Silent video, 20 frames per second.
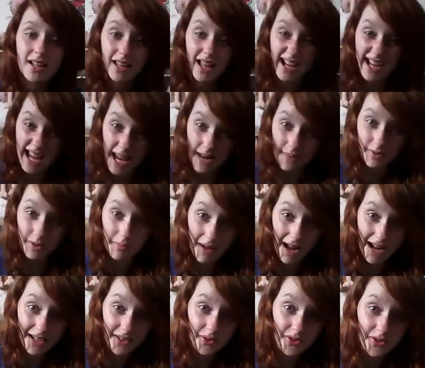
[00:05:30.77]
I came to my
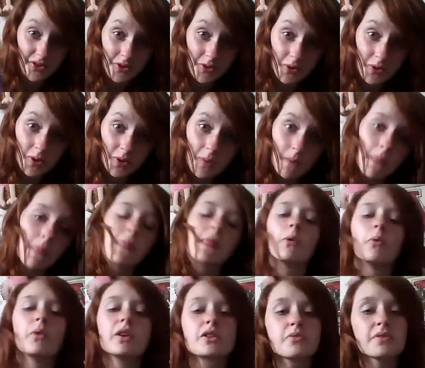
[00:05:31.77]
new school,
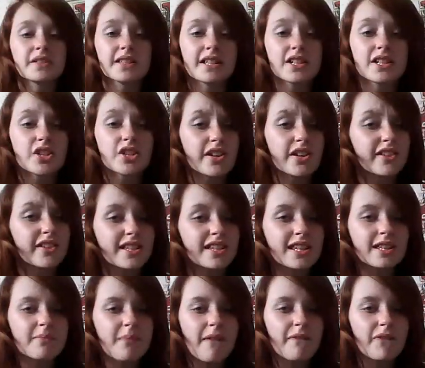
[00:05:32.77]
which was this year, this
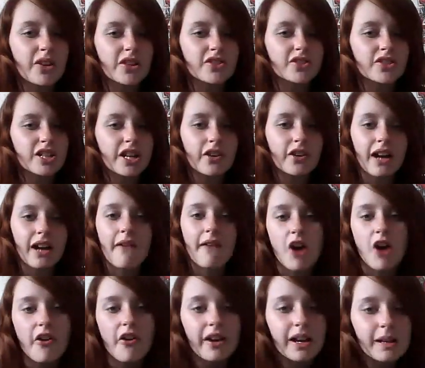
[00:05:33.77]
is my first year, and I've
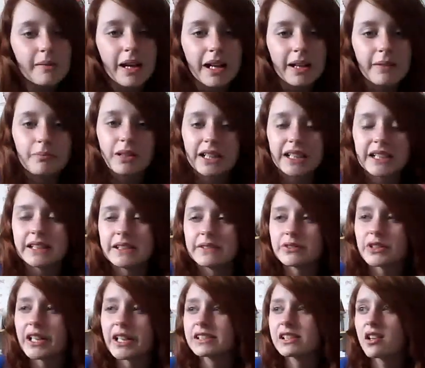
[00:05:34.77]
already made plenty of
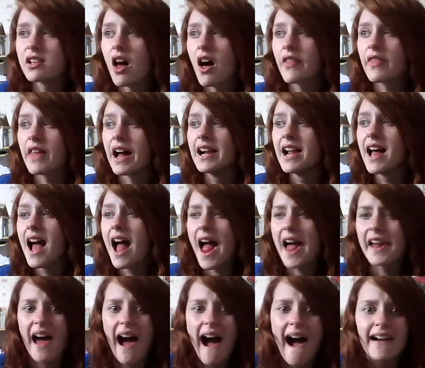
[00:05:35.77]
friends and all that.
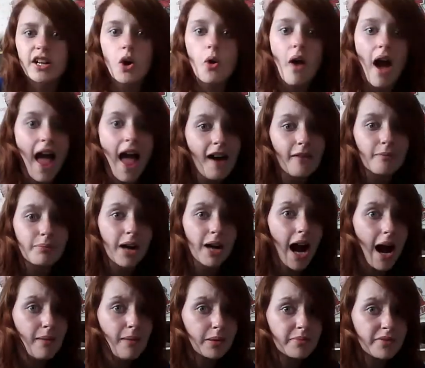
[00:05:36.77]
And I don't have
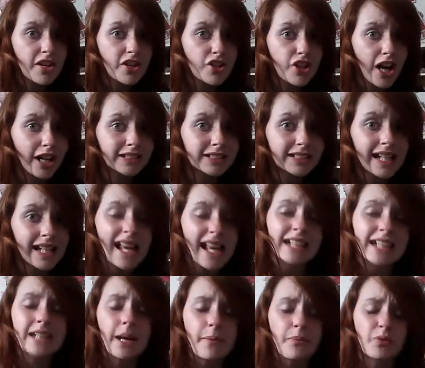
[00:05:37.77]
problems adjusting
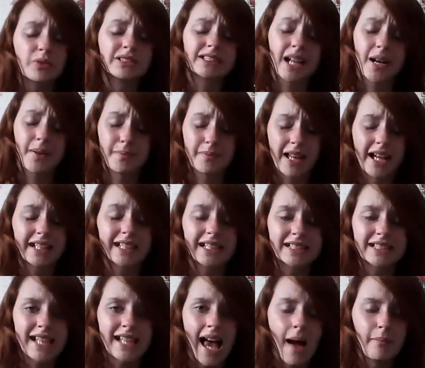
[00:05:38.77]
except when something like
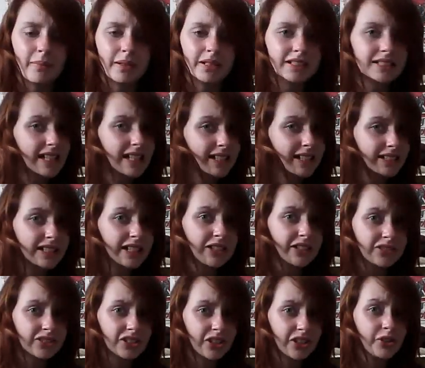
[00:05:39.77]
this happens.
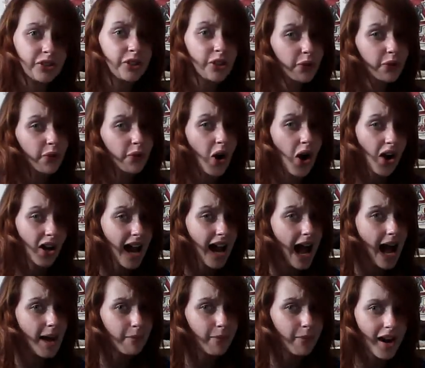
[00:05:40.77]
Excuse you, you're wrong,
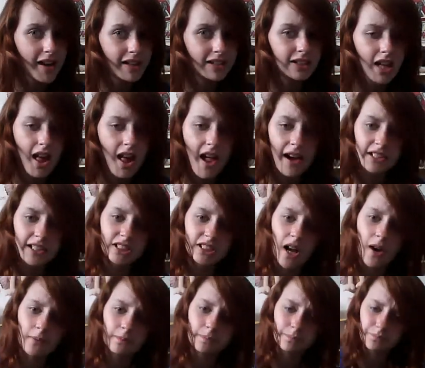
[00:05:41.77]
I'm right.
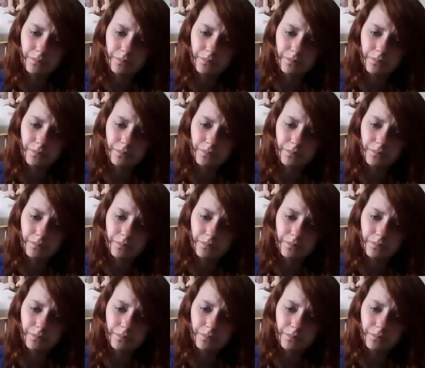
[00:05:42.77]
So